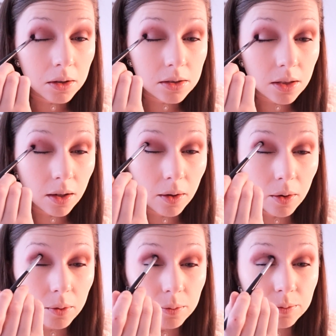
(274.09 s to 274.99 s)

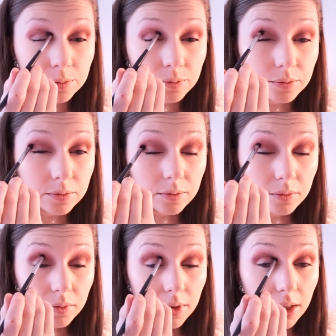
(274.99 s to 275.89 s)
So
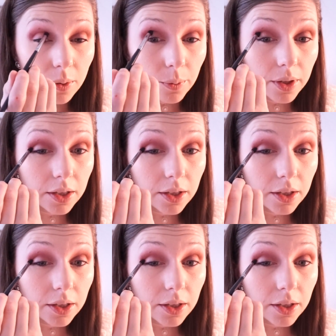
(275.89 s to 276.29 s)
what are